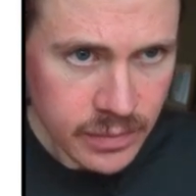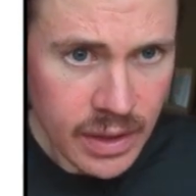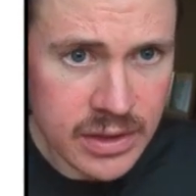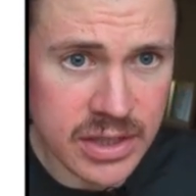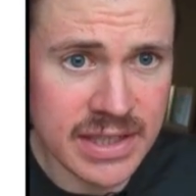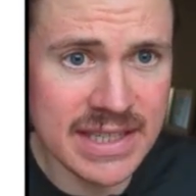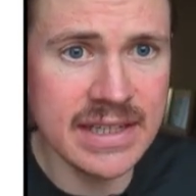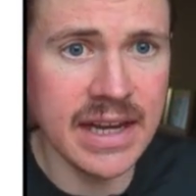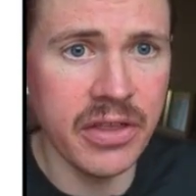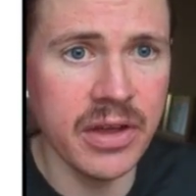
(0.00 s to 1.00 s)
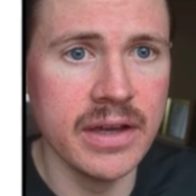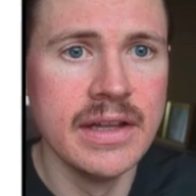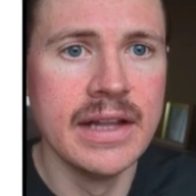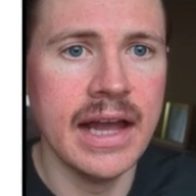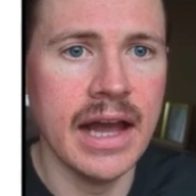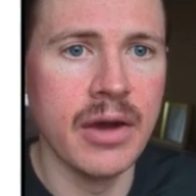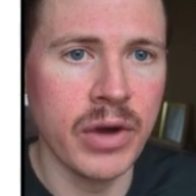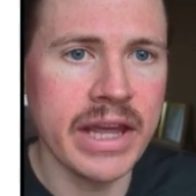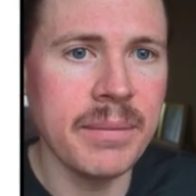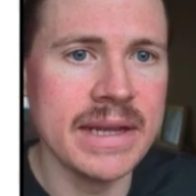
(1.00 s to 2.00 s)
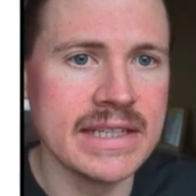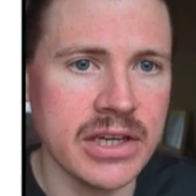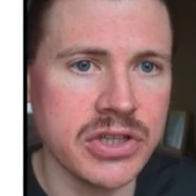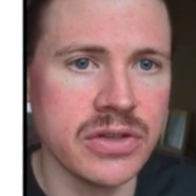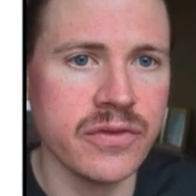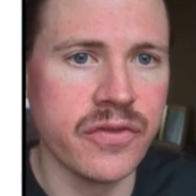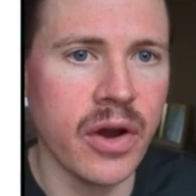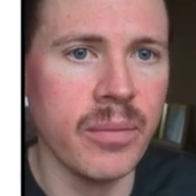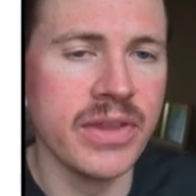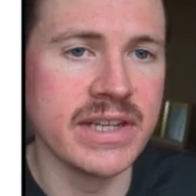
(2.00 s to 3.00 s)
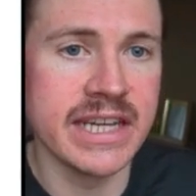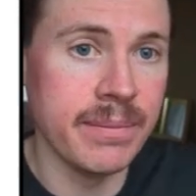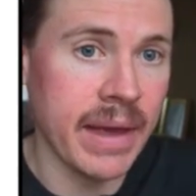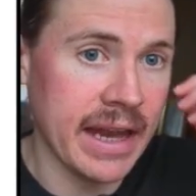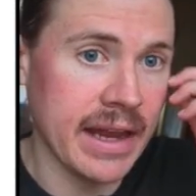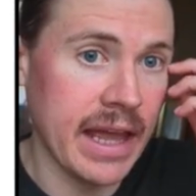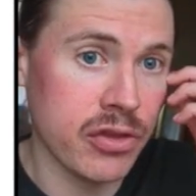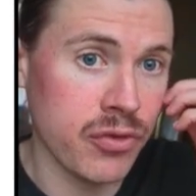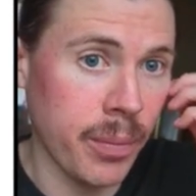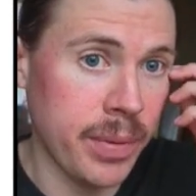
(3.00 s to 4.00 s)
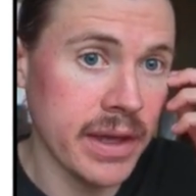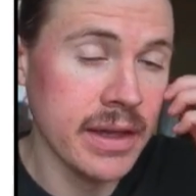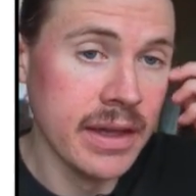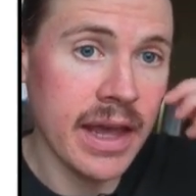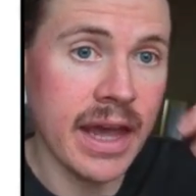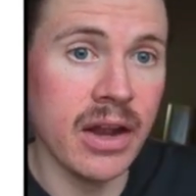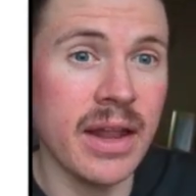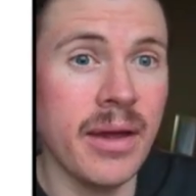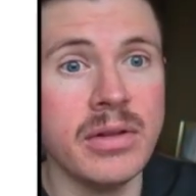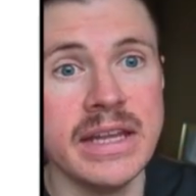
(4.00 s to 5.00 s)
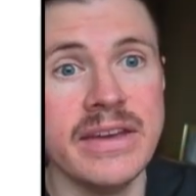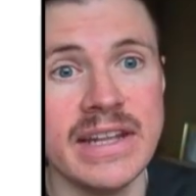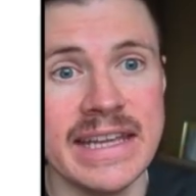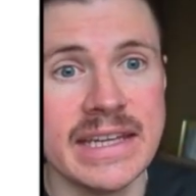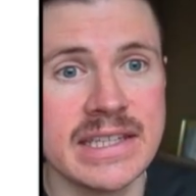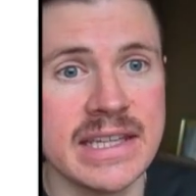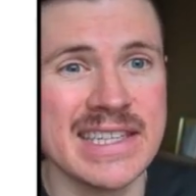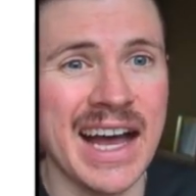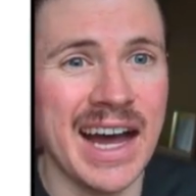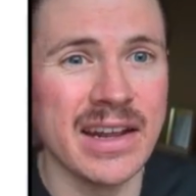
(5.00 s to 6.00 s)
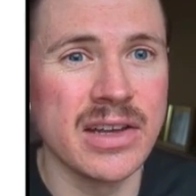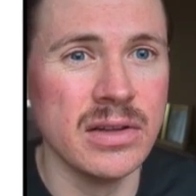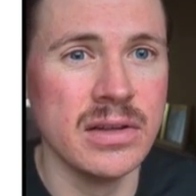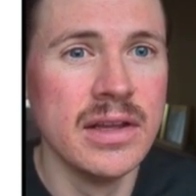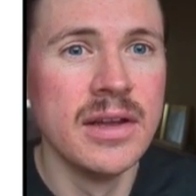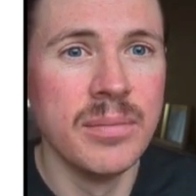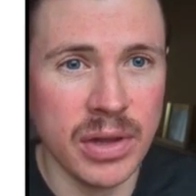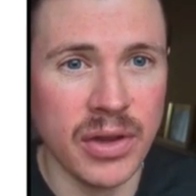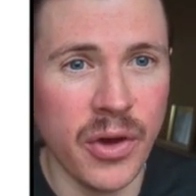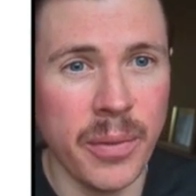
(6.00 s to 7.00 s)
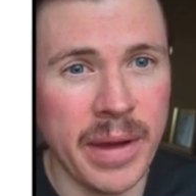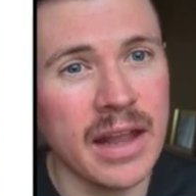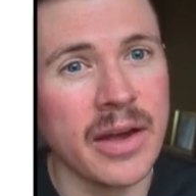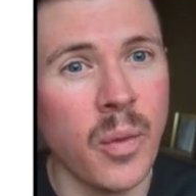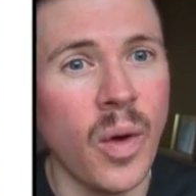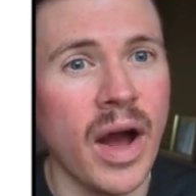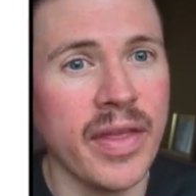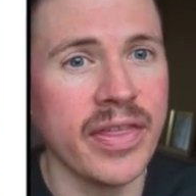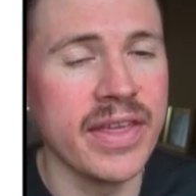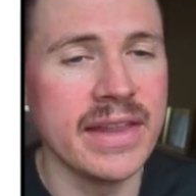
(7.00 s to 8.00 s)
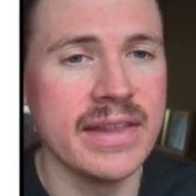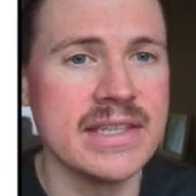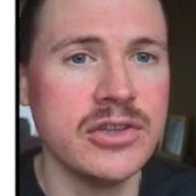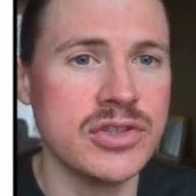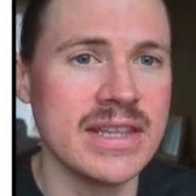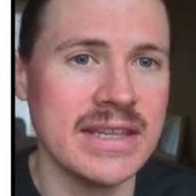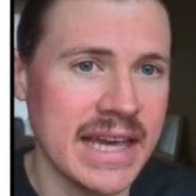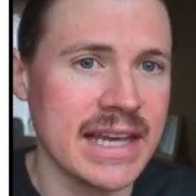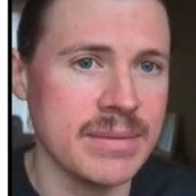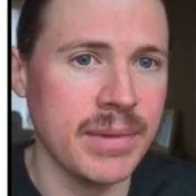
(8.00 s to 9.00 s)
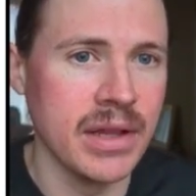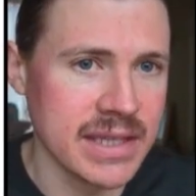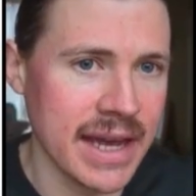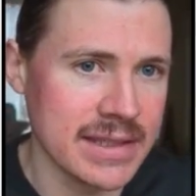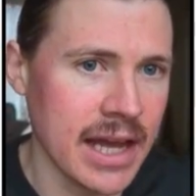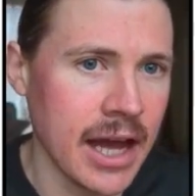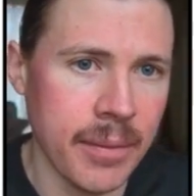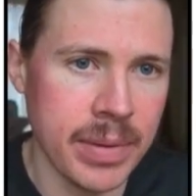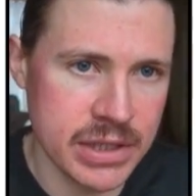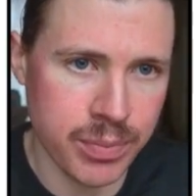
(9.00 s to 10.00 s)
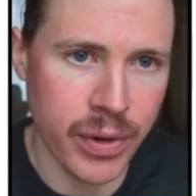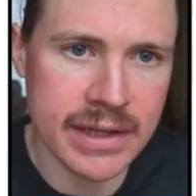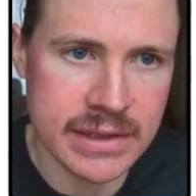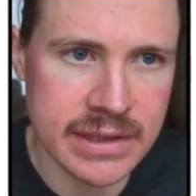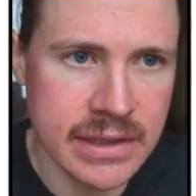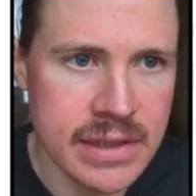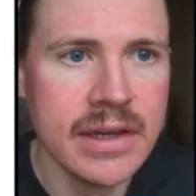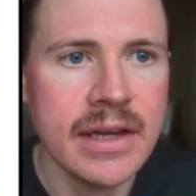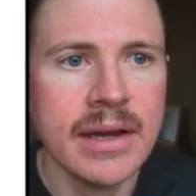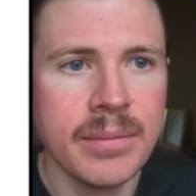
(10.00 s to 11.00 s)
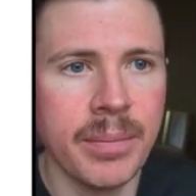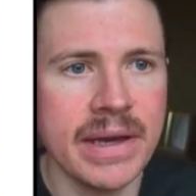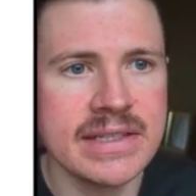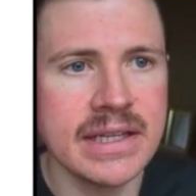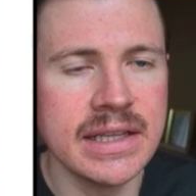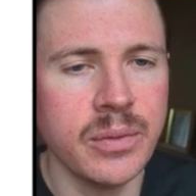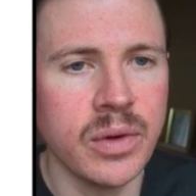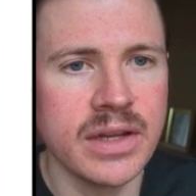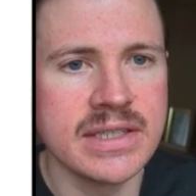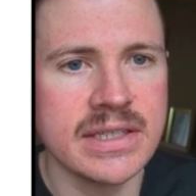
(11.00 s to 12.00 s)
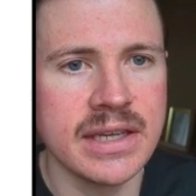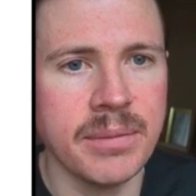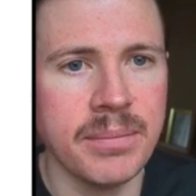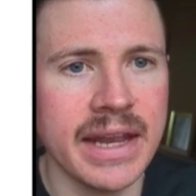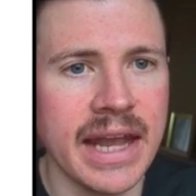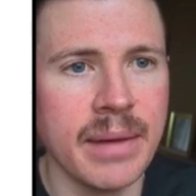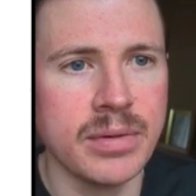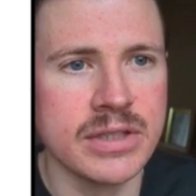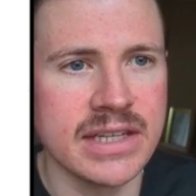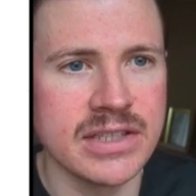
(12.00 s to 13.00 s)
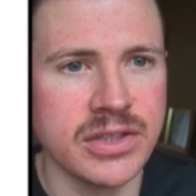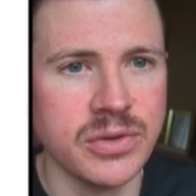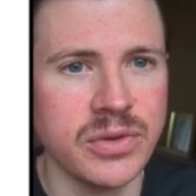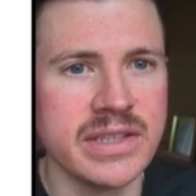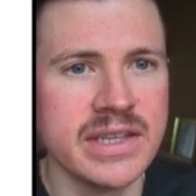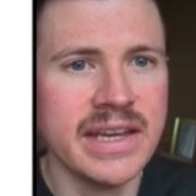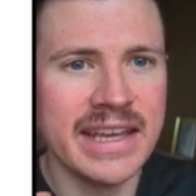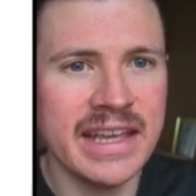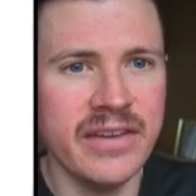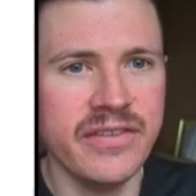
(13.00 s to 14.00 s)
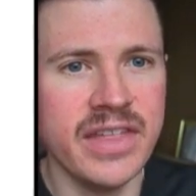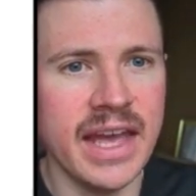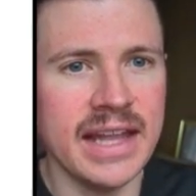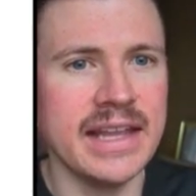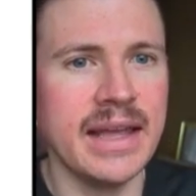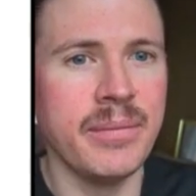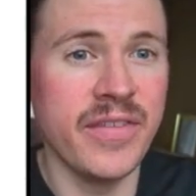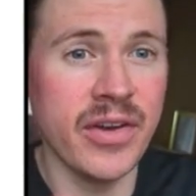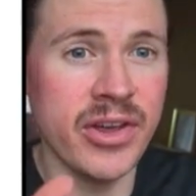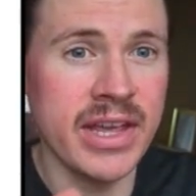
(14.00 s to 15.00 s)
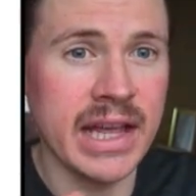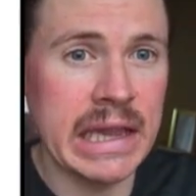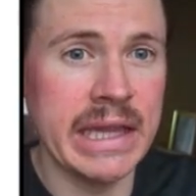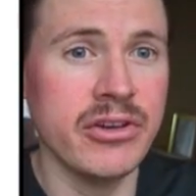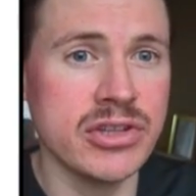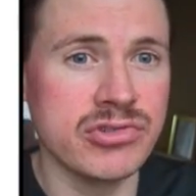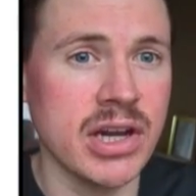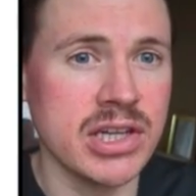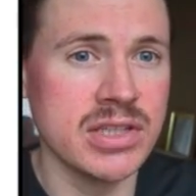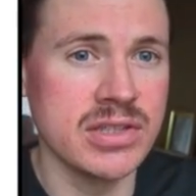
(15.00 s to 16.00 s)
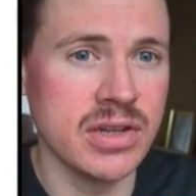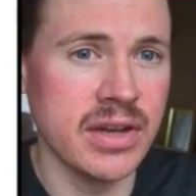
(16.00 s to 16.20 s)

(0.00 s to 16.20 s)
So this is another recommendation from the team at Anthropic, and I'll leave a link to this article below about like why they think using these XML tags are best practices. But basically what it enables us to do is give the LLM very clear instructions on